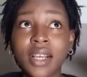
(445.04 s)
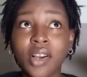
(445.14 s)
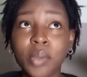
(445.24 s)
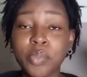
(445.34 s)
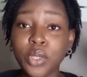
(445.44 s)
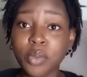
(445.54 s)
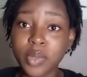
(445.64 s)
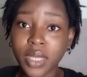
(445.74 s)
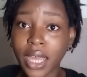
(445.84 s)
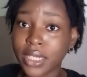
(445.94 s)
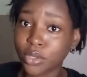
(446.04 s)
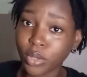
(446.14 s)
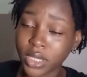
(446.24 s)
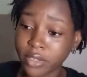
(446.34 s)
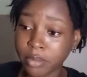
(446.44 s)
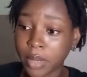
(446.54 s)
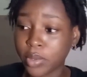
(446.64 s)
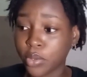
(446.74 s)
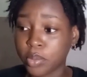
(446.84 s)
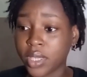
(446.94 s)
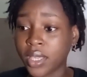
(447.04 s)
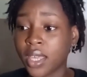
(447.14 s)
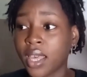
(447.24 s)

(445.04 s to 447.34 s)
POP. I did not eat it for my POP.